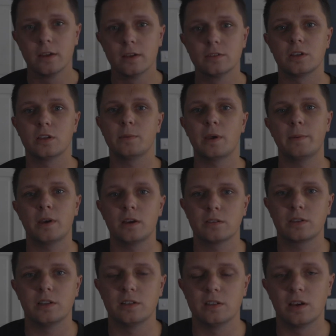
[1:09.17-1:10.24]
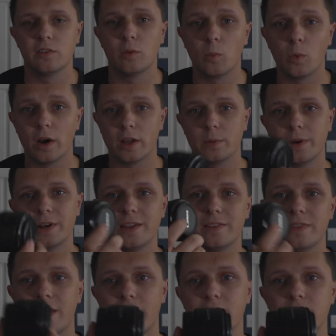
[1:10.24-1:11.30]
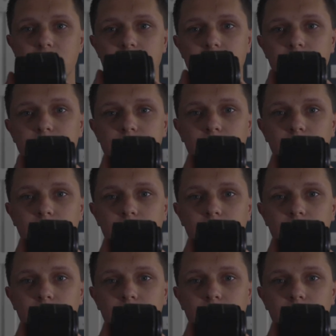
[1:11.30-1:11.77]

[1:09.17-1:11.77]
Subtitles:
So you may be asking yourself, why do I need this